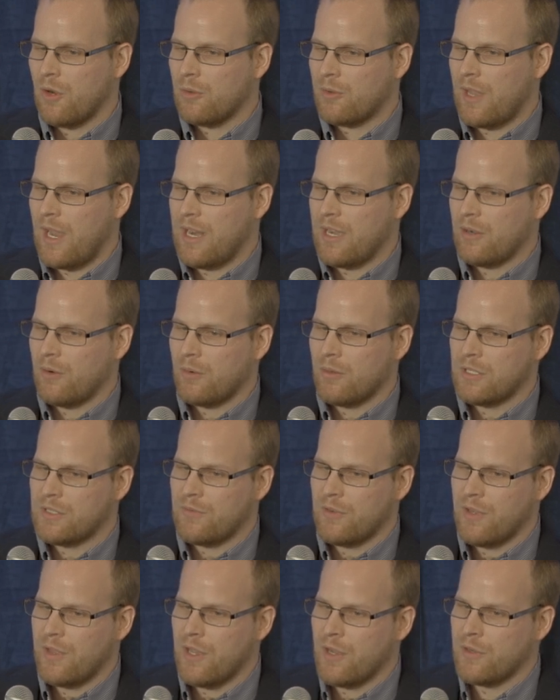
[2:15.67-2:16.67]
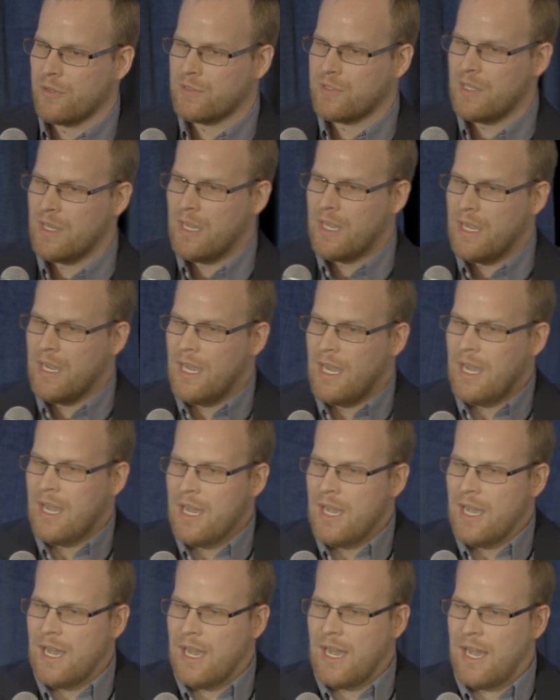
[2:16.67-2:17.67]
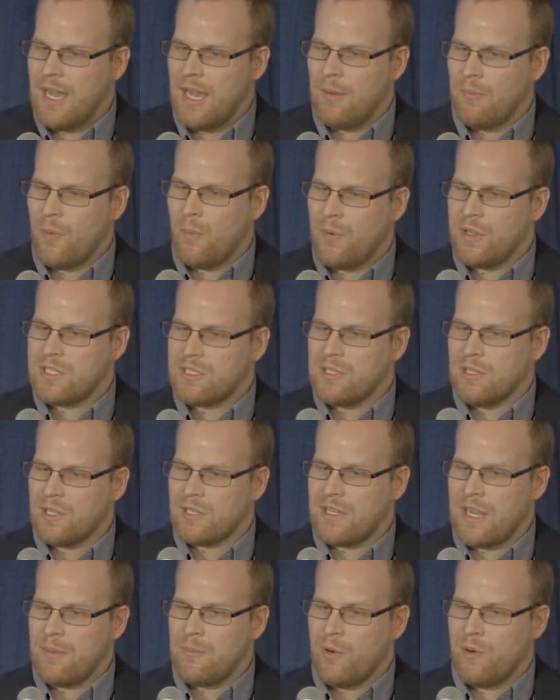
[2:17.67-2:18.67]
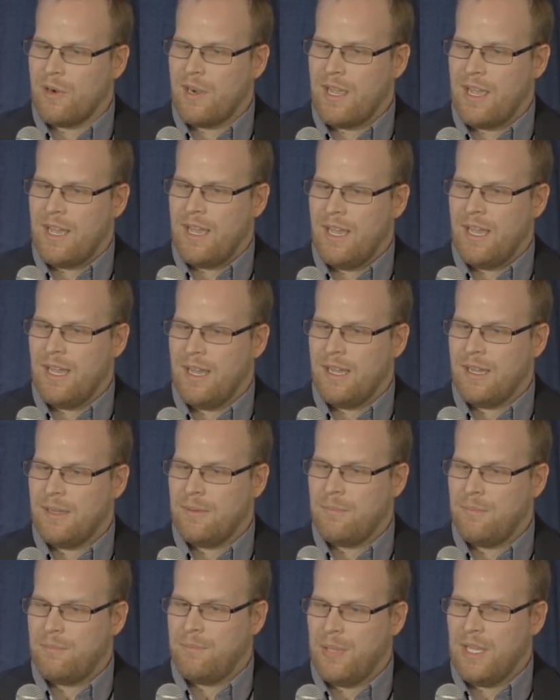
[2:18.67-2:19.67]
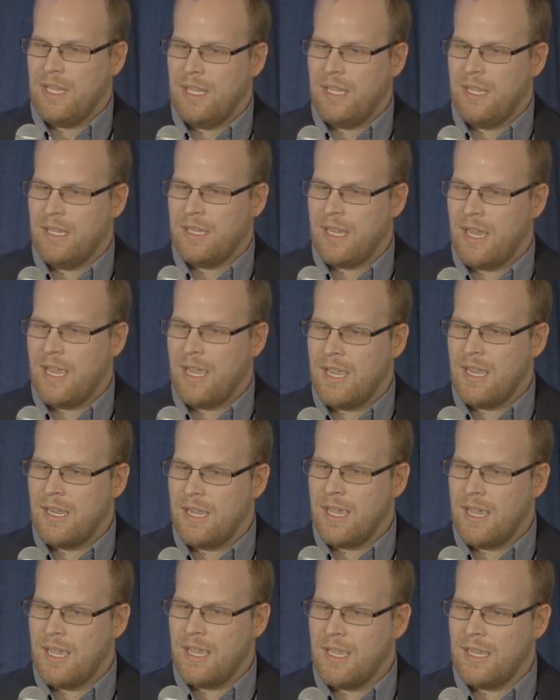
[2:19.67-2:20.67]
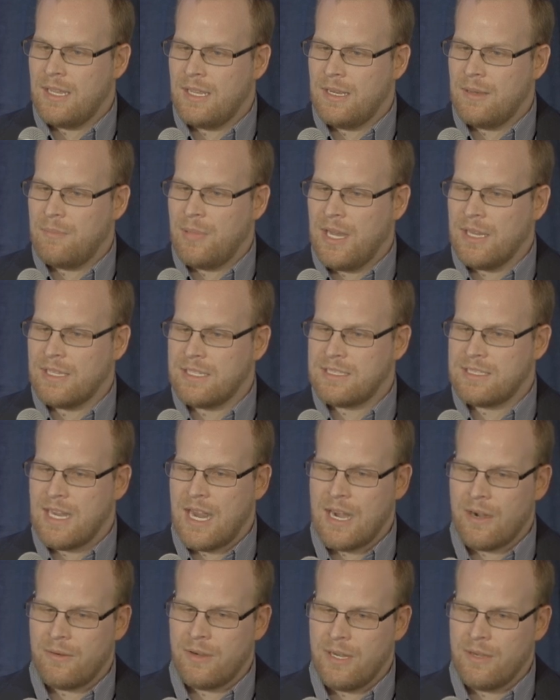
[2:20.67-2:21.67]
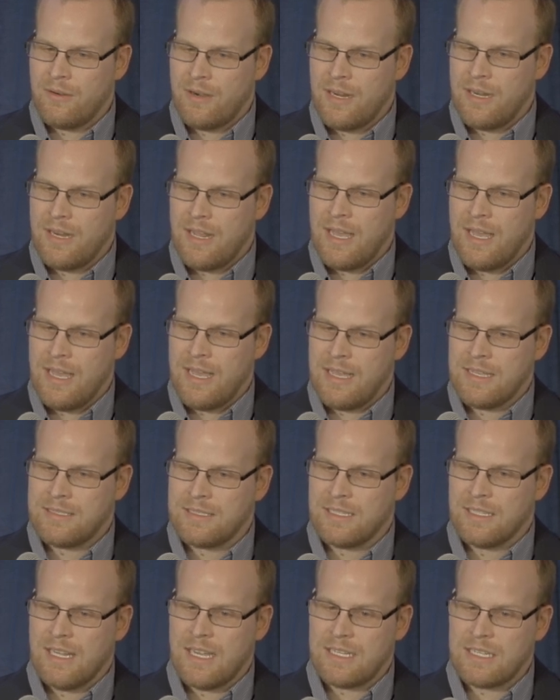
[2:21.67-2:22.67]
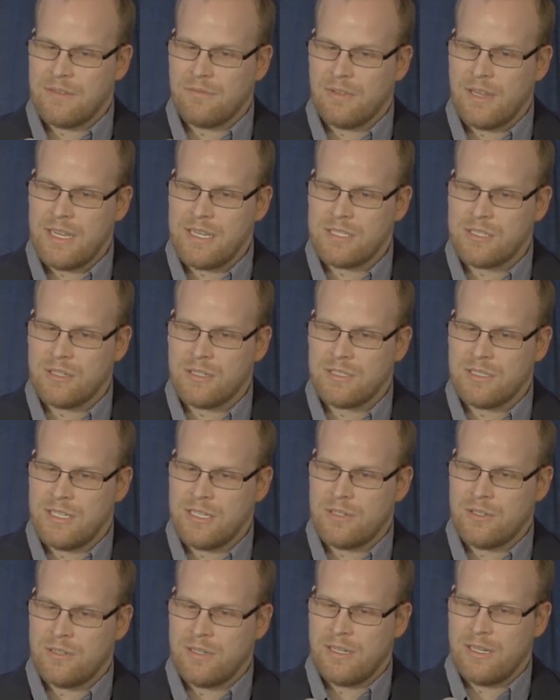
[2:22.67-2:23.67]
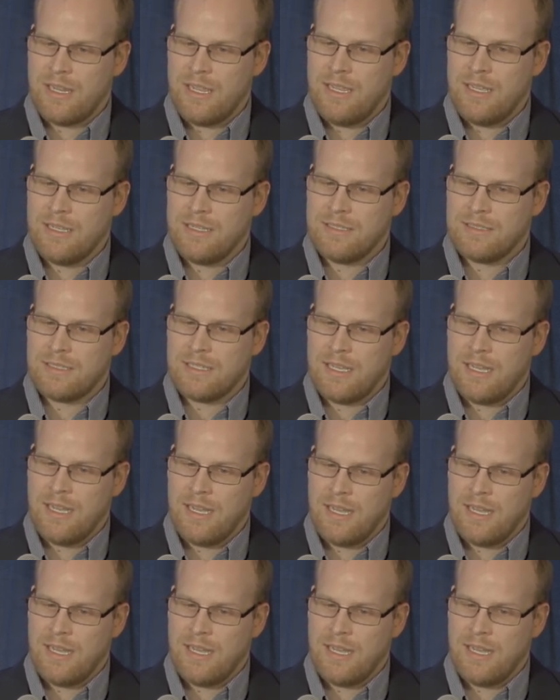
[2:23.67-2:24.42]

categories for those. When we look down more at PEEK and polystyrene, right, selective laser sintering is